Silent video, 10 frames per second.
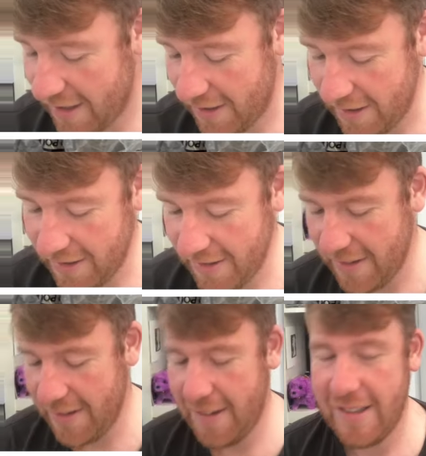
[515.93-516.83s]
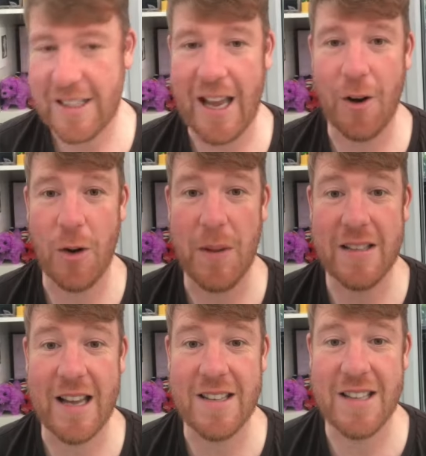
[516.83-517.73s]
It's getting on a bit. It's
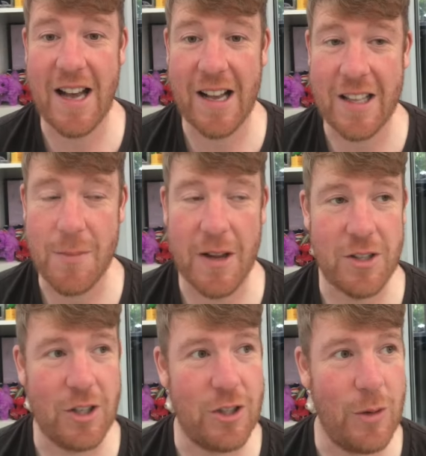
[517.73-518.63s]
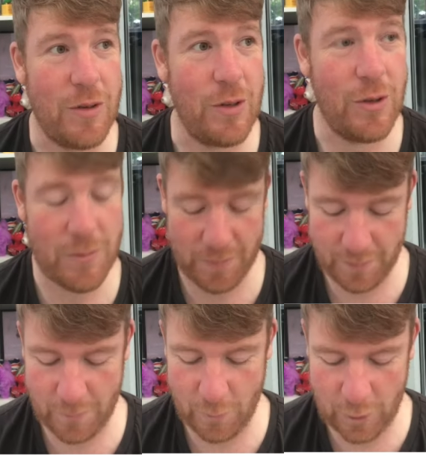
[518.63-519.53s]
getting dark in the Magic Studio.
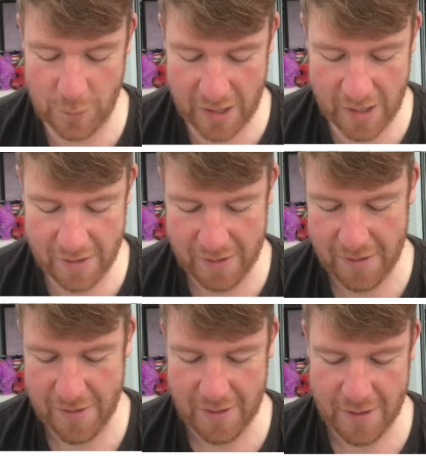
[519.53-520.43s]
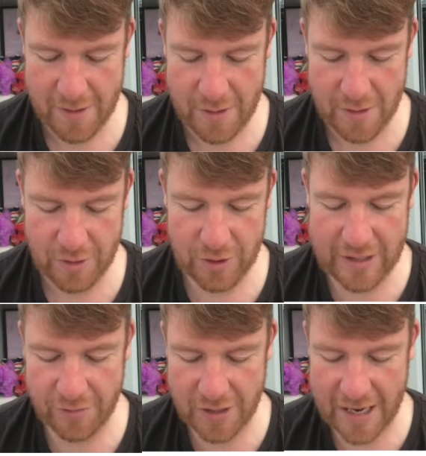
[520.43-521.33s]
Must be just
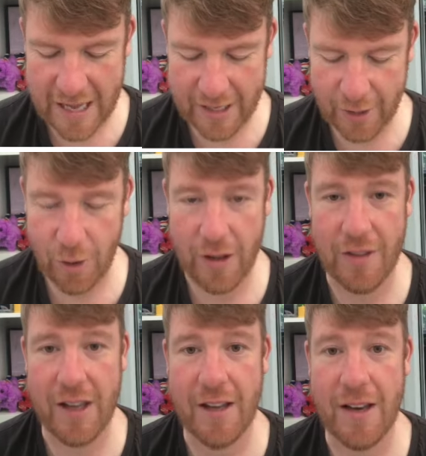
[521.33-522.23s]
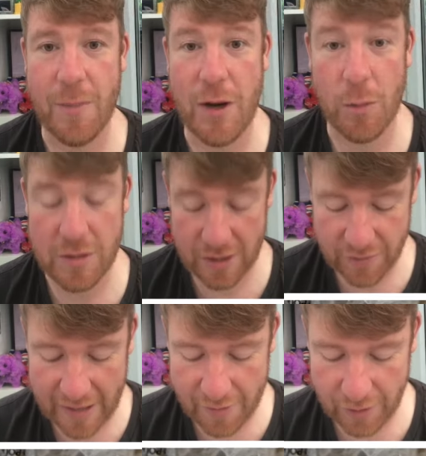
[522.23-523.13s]
after 9 o'clock, I think, and I've been up since
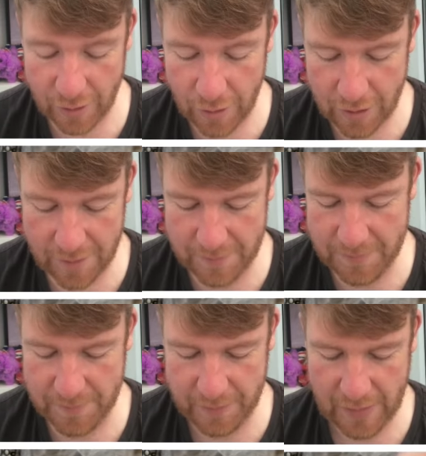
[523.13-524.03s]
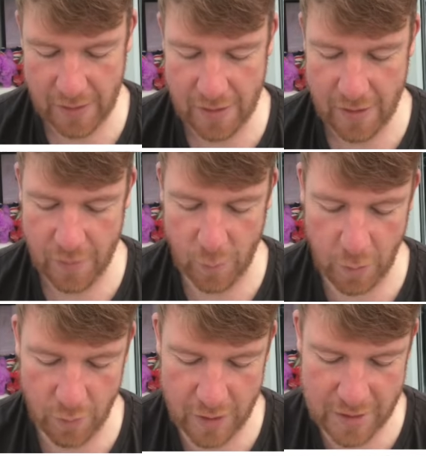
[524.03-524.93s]
5 o'clock for
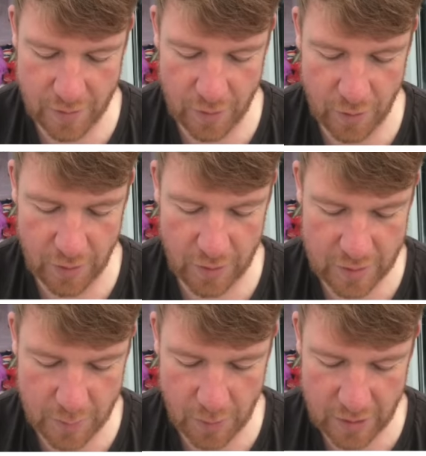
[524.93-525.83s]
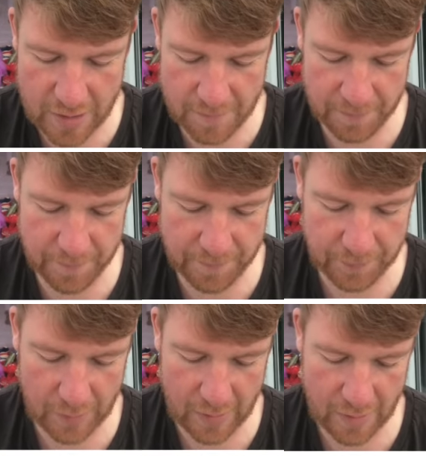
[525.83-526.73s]
one reason or another this morning.
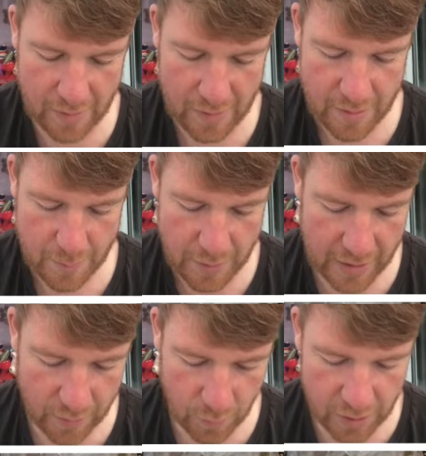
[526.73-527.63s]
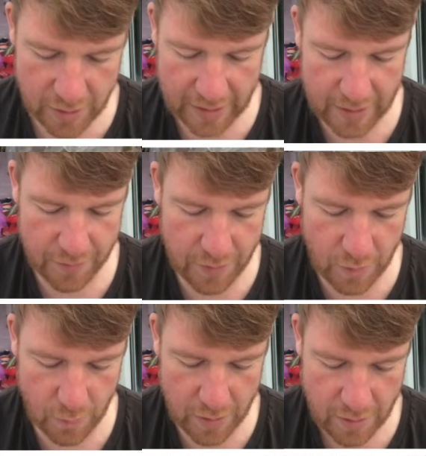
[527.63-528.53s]
Been to work, had a
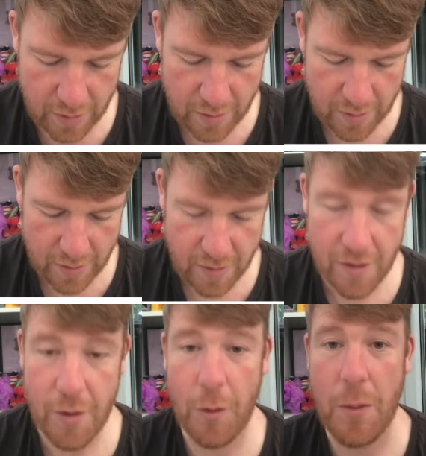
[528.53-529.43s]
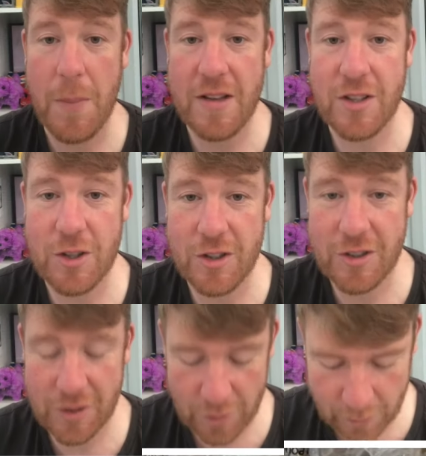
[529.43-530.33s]
few other messages to